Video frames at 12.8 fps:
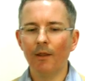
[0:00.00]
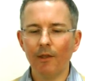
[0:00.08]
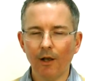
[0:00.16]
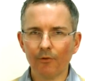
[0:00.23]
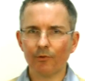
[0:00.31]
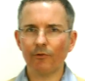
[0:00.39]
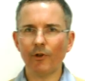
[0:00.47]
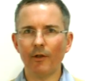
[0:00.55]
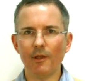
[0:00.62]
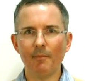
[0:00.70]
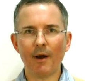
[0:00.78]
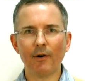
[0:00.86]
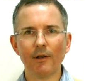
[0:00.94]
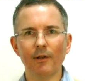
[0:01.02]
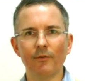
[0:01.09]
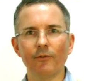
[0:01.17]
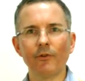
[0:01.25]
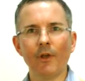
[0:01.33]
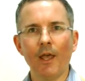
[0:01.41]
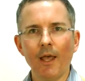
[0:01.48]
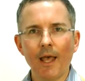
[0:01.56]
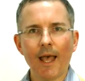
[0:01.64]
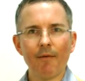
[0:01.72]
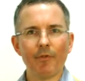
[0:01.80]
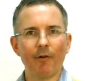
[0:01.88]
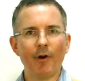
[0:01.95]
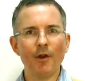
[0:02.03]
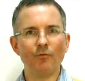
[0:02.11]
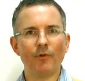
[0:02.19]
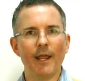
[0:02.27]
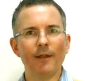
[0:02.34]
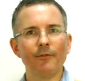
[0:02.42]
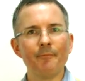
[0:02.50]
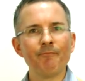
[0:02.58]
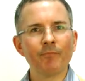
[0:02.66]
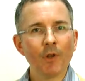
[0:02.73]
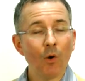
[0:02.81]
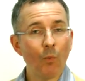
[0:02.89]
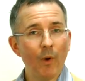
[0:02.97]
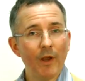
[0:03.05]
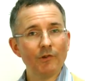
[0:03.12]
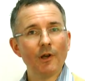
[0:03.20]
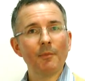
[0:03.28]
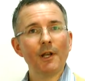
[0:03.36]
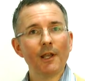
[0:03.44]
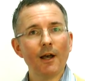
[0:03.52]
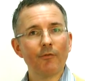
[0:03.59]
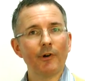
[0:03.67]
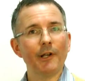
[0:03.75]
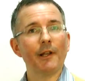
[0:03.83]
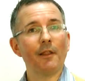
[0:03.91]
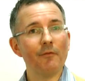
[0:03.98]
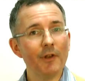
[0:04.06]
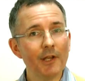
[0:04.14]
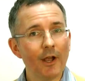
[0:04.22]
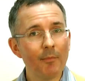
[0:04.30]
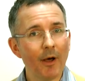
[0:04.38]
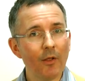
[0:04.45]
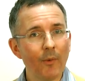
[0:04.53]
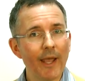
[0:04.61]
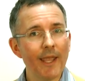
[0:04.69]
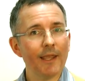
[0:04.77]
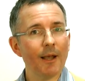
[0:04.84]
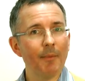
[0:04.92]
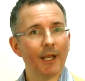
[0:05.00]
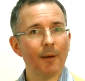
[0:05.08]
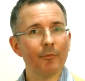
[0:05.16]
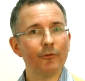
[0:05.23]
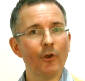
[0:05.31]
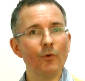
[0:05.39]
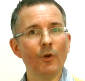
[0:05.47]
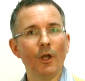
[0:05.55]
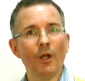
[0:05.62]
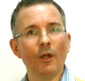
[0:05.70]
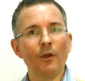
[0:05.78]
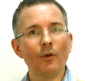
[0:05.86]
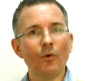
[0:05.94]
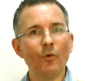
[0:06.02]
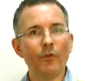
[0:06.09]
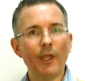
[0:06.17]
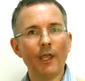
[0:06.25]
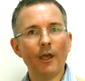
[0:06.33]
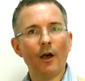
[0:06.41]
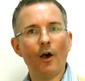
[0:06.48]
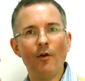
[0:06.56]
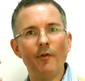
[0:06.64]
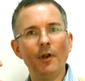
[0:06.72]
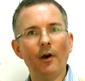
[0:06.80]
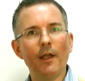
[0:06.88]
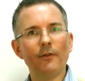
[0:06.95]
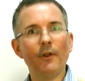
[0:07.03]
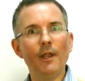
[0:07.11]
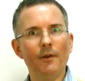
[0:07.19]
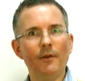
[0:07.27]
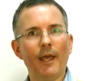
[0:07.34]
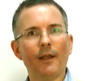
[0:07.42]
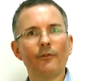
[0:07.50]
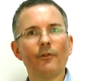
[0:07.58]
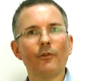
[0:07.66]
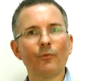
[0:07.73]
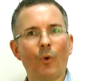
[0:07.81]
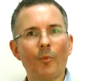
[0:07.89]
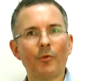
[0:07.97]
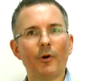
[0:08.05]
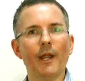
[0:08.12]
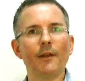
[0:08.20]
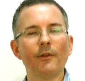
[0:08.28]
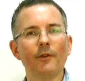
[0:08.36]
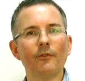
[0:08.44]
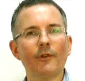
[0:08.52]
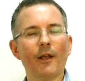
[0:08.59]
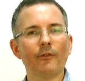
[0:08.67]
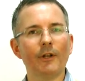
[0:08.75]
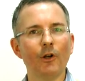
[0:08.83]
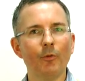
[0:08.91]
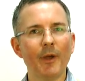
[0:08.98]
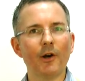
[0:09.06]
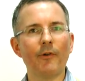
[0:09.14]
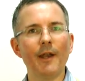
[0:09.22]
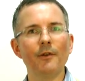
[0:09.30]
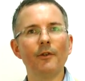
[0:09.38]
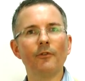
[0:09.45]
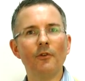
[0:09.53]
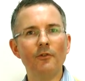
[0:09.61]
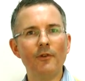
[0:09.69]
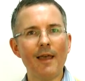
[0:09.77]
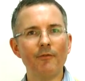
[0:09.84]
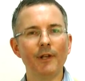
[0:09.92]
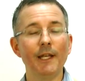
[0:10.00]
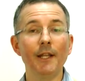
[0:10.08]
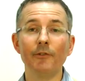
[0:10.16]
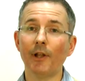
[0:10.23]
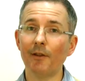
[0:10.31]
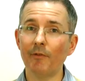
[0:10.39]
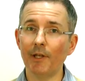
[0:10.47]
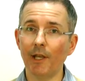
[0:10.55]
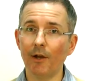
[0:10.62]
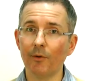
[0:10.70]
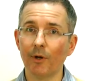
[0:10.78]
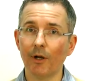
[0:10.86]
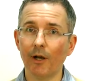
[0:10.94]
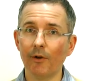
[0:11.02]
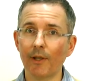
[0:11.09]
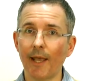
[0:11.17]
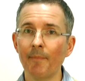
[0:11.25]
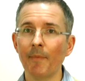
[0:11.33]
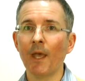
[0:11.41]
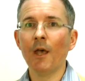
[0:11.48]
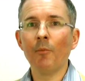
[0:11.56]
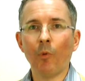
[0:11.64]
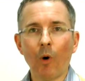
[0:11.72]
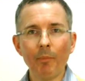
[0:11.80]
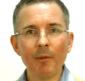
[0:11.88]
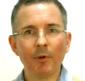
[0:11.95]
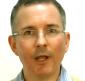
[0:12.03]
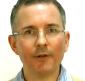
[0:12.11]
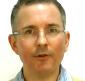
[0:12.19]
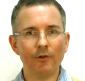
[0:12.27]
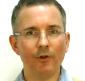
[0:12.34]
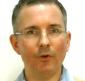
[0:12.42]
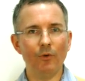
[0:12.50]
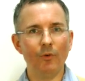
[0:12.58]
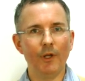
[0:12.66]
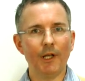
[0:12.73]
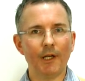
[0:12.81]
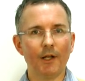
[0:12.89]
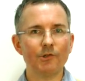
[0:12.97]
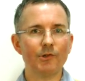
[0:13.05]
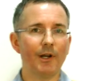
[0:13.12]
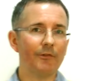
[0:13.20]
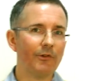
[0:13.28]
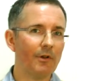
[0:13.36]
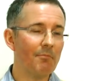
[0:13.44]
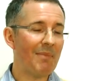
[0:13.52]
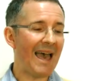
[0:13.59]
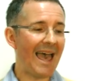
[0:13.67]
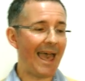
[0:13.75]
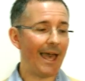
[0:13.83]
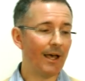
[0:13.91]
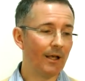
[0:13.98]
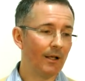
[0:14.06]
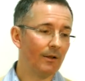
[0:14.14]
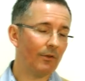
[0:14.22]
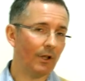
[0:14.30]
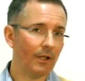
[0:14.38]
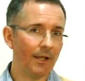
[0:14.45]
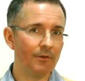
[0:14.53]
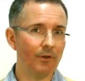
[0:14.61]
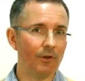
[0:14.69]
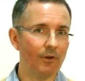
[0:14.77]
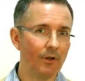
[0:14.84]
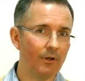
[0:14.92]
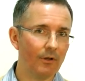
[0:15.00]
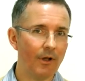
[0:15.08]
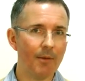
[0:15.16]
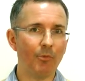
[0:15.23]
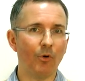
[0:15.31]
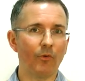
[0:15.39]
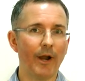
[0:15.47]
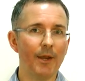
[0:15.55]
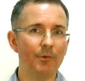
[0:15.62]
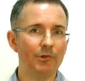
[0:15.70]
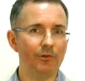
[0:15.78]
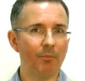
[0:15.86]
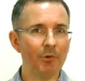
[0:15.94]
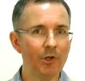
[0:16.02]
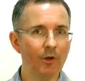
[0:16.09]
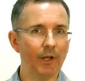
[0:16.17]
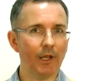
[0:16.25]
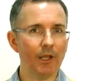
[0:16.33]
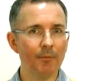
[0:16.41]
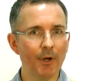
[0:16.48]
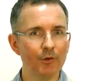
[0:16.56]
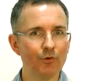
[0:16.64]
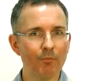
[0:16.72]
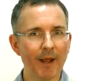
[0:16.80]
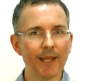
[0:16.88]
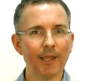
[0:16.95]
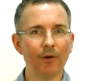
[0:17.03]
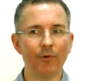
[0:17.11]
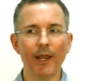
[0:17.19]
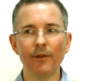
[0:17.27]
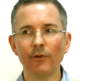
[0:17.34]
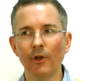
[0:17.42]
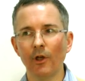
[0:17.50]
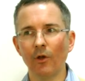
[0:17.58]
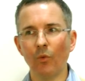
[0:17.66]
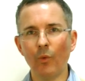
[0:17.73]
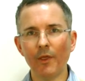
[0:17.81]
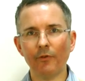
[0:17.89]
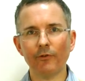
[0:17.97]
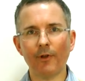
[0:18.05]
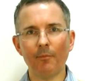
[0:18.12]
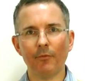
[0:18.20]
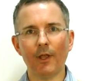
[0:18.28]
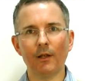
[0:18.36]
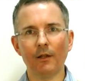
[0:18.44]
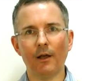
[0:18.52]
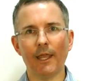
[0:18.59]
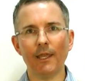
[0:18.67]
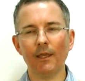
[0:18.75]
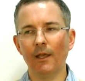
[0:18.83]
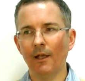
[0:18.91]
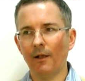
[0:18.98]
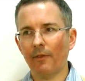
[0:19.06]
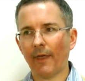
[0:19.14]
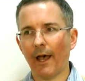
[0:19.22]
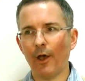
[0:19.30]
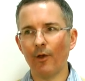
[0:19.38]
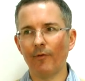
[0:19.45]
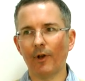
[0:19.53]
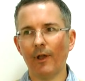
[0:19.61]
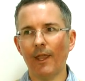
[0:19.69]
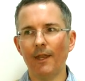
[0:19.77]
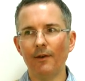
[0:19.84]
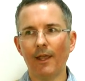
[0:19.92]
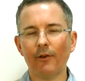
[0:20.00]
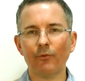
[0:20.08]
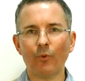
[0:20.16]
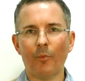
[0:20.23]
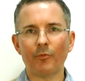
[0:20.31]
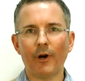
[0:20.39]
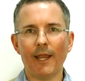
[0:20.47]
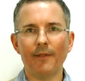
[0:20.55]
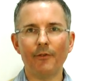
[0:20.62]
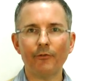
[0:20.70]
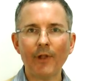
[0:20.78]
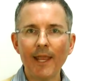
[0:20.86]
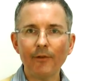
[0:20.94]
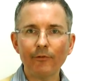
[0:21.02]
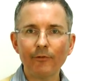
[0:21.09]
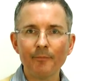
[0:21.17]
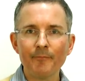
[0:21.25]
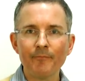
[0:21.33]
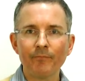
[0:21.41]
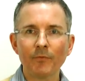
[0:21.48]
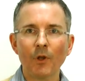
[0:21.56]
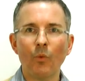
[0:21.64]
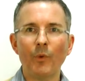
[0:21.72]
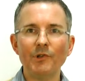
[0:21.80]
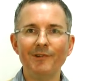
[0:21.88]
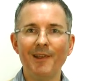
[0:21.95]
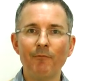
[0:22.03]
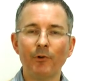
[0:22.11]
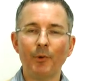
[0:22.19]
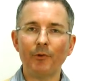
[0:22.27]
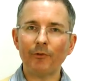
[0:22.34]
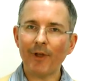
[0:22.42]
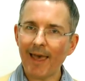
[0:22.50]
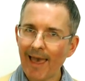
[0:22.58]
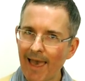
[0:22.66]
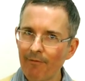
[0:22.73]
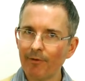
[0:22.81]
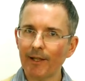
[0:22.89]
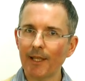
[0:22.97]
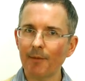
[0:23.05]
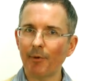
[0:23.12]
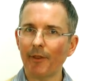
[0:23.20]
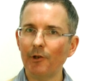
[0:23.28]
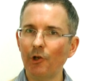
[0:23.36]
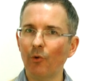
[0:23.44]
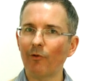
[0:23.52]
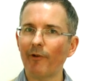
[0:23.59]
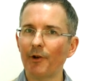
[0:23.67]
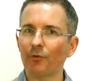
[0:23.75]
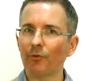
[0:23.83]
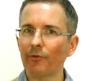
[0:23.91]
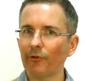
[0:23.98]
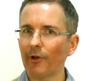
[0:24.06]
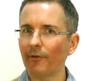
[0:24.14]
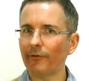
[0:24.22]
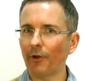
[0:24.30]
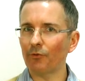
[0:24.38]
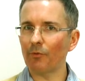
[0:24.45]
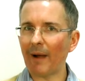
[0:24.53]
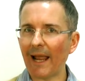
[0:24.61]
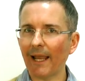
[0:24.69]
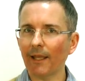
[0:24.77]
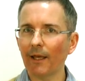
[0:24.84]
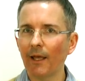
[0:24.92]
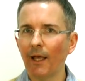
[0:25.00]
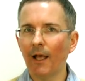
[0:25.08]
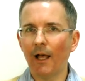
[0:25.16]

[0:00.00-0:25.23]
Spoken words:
The answer is no. The Americans have their own rate, which I'm going to cover in another video, by the way, coming up soon, called the overnight index swap rate. Sounds a little bit horrendous. Definitely needs another video. Okay, but what people like to do, in a nutshell, is to compare the London LIBOR rate, which is a purely commercial banking rate, with something like that overnight index swap rate in the States, which is influenced heavily by the New York Federal Reserve Central Bank.